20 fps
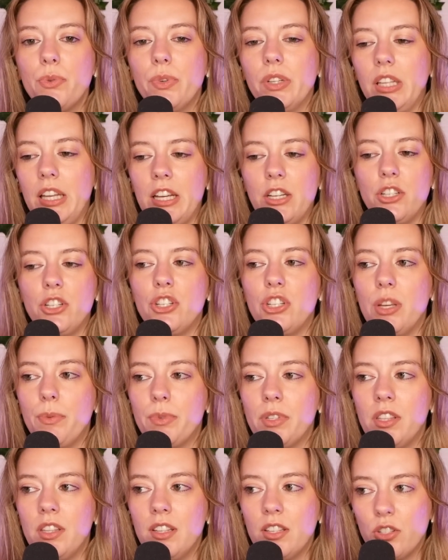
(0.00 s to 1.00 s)

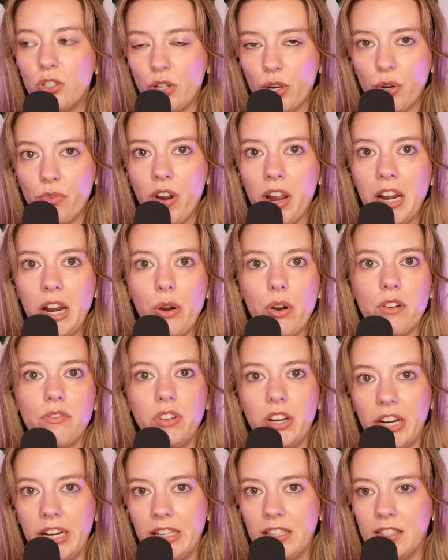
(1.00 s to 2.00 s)
relationships in this show right now are
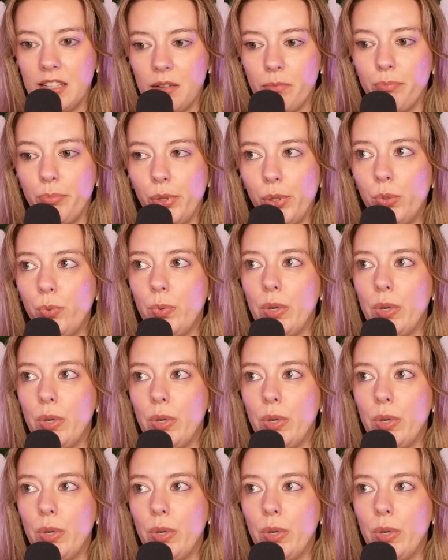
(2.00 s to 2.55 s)
very simple.